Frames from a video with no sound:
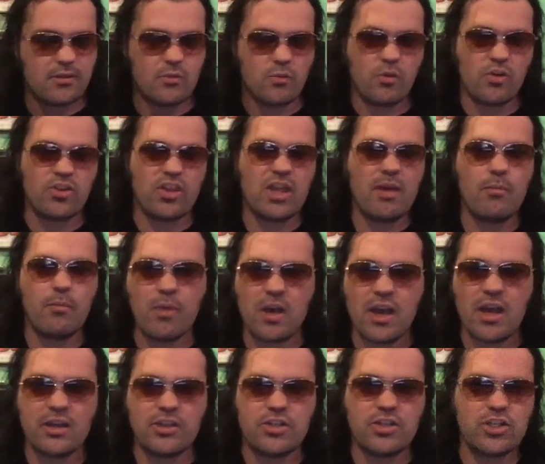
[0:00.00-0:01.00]
Wasn't that
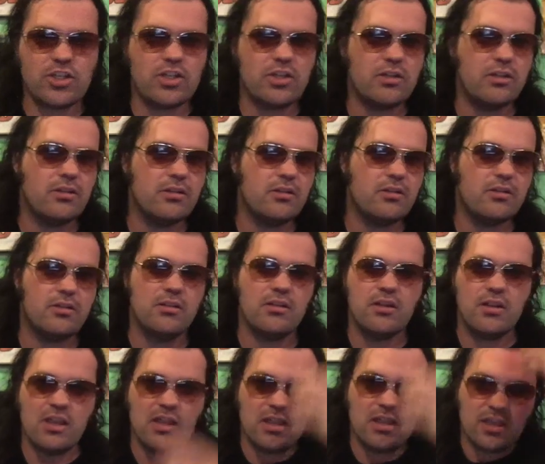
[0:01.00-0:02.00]
much,
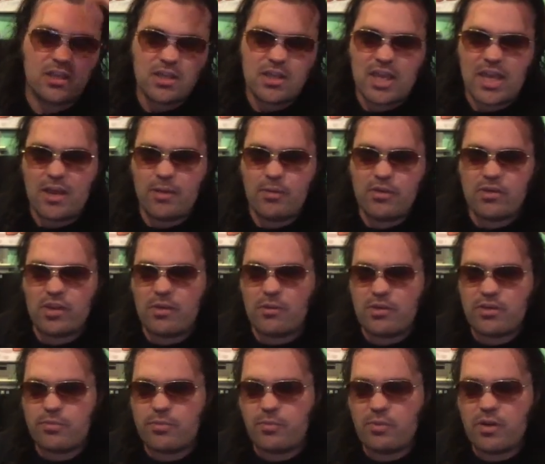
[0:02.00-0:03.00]
and
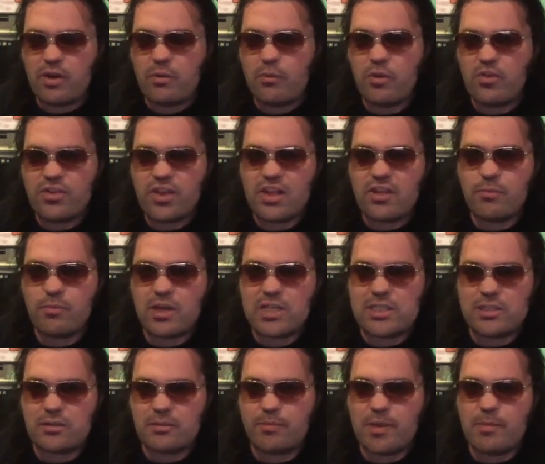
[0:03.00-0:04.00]
wasn't as much as
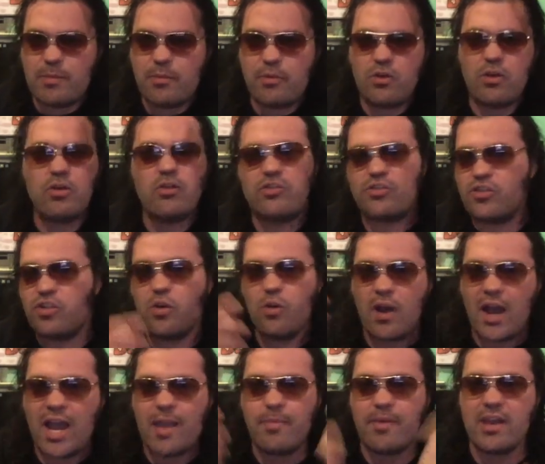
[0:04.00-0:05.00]
her people are so
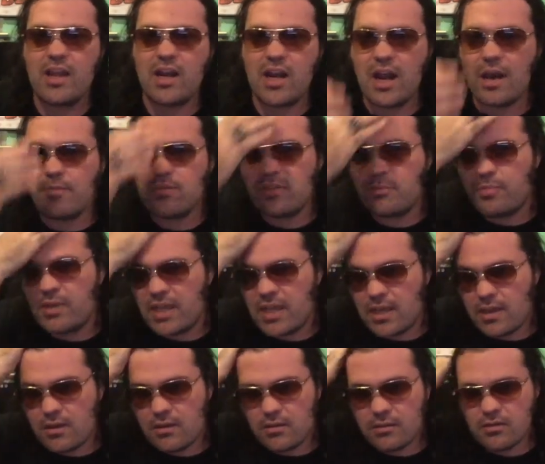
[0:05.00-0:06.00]
hyping it up to
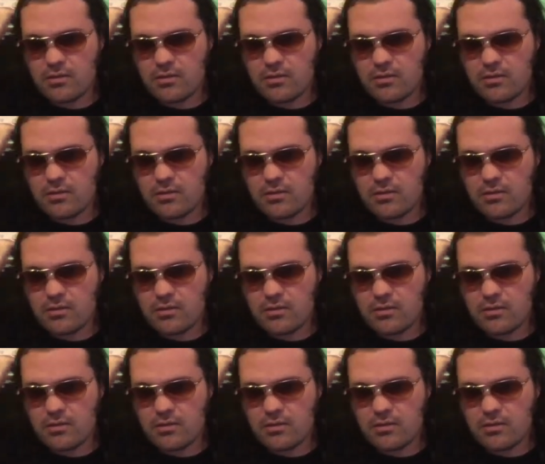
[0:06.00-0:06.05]
be.